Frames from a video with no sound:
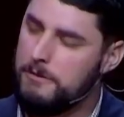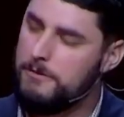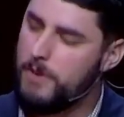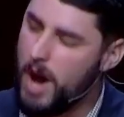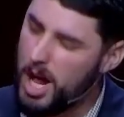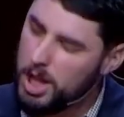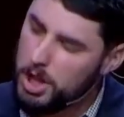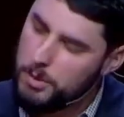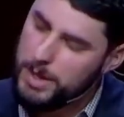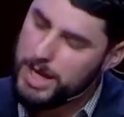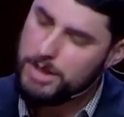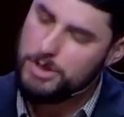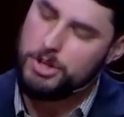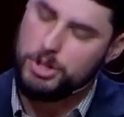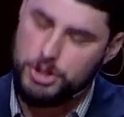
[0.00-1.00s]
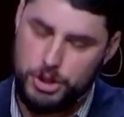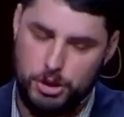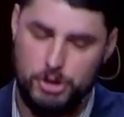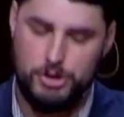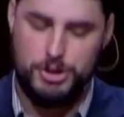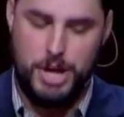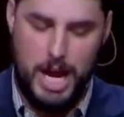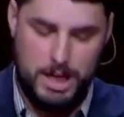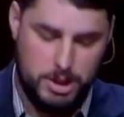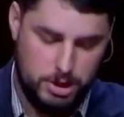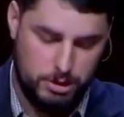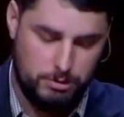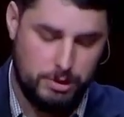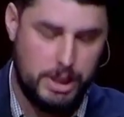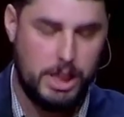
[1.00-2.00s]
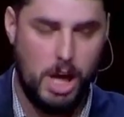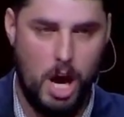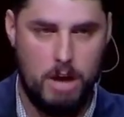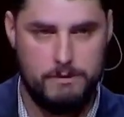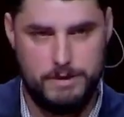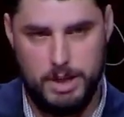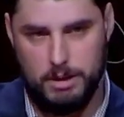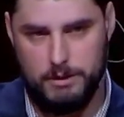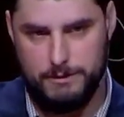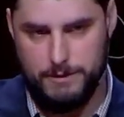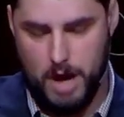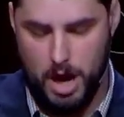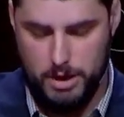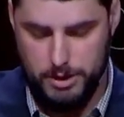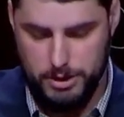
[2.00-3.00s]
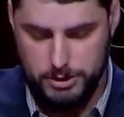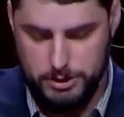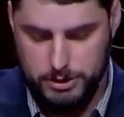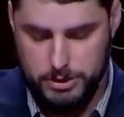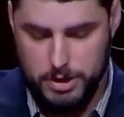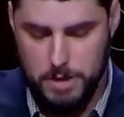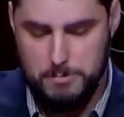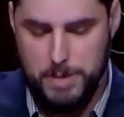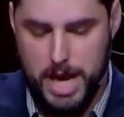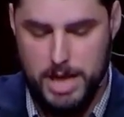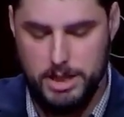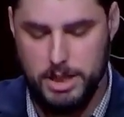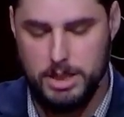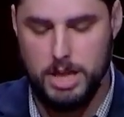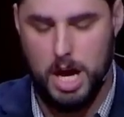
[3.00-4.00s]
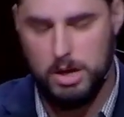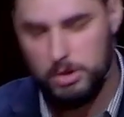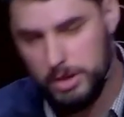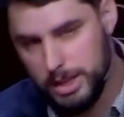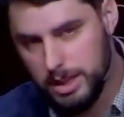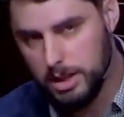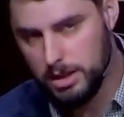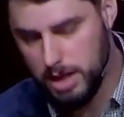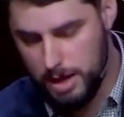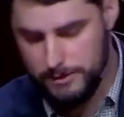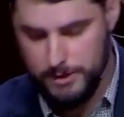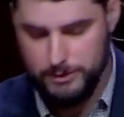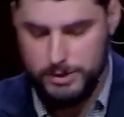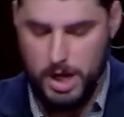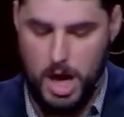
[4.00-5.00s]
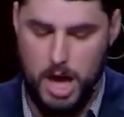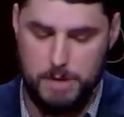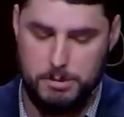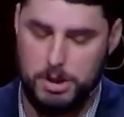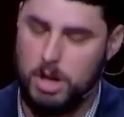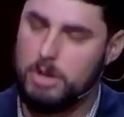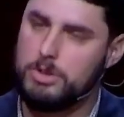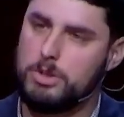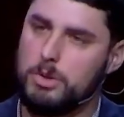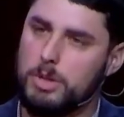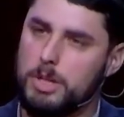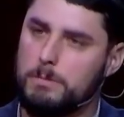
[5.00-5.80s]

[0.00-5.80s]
following the trajectory of their fathers, abandoned not only a love of God, but also an